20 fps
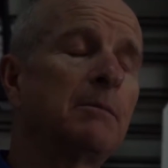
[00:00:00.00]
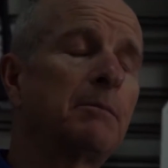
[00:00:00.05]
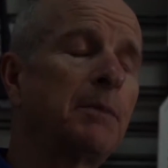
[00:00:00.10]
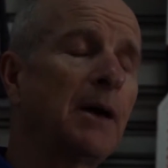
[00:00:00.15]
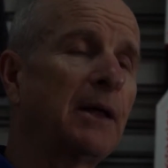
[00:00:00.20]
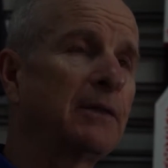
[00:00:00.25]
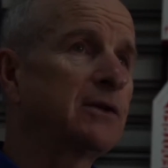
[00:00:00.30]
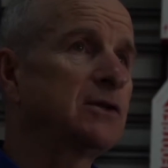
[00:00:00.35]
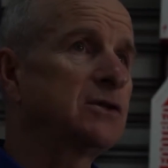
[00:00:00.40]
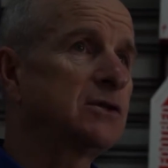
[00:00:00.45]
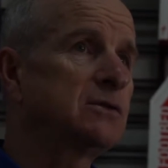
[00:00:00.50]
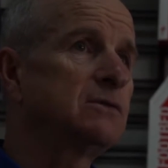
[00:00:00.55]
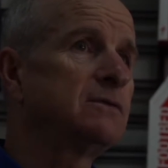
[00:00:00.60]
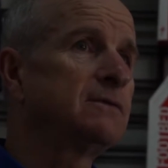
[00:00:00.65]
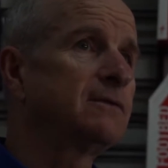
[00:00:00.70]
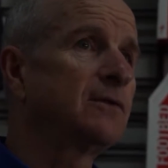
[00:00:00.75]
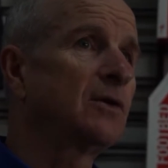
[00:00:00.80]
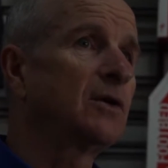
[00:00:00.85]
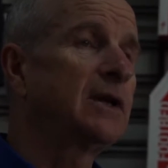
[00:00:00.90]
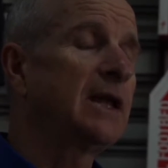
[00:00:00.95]
but they soon
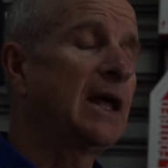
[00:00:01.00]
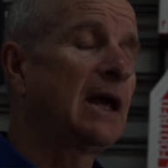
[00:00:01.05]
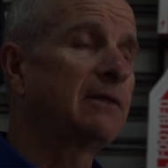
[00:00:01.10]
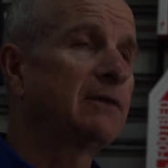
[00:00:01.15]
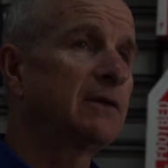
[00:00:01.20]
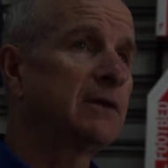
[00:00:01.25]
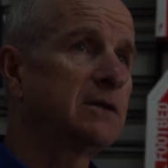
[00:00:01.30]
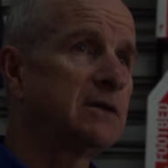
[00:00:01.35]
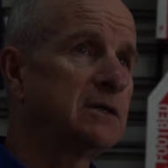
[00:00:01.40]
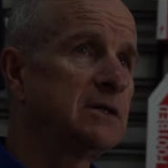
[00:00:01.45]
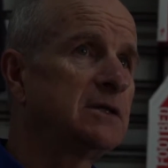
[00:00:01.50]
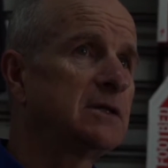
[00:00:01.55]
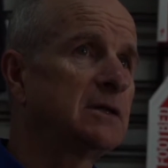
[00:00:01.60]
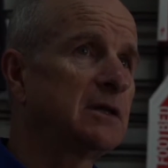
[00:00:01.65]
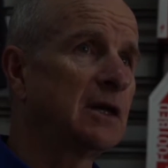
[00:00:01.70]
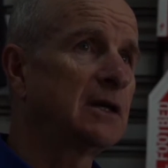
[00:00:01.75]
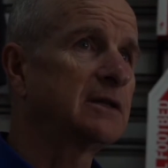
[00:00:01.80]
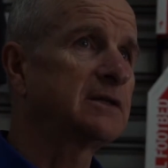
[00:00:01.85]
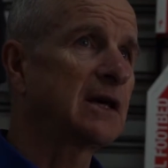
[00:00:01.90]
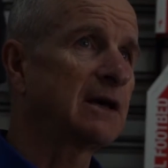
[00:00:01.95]
find out that it is
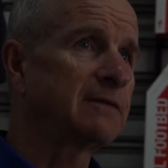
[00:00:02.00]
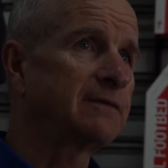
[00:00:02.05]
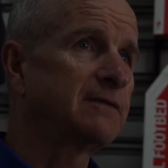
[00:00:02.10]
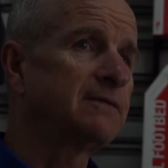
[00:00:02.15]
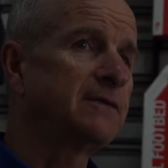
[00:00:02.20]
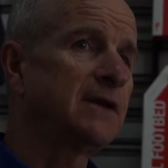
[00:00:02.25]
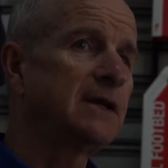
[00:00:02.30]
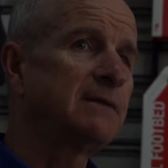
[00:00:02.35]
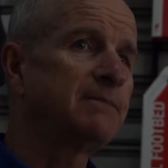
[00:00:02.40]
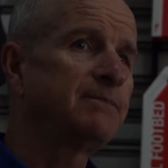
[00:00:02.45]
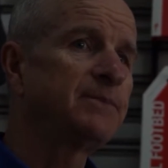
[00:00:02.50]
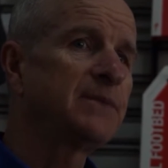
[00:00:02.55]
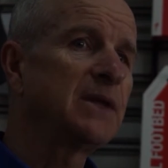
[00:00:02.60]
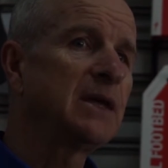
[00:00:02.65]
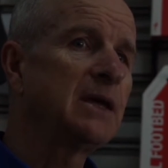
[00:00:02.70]
a tough event.